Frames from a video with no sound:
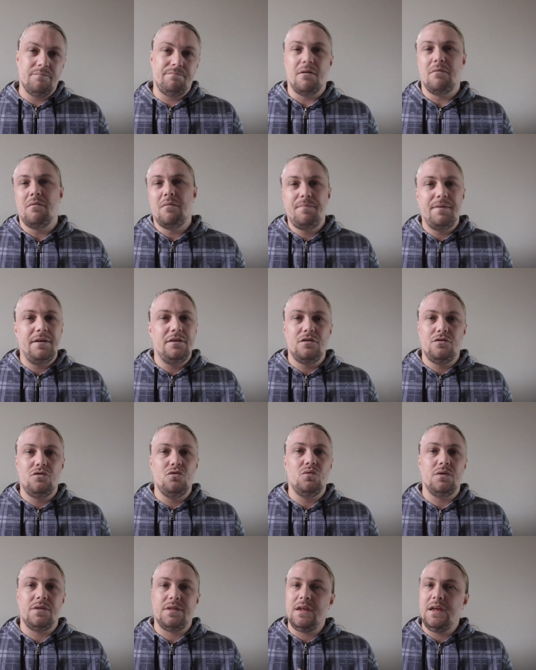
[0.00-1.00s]
probably to
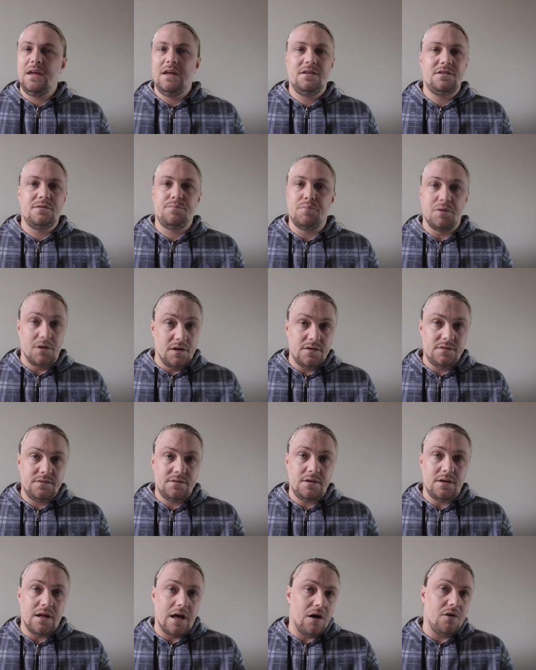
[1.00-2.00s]
do with each
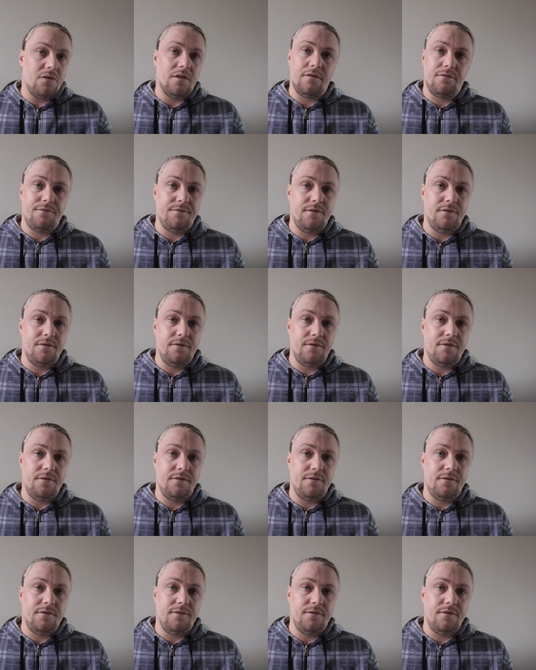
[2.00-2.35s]
person, how they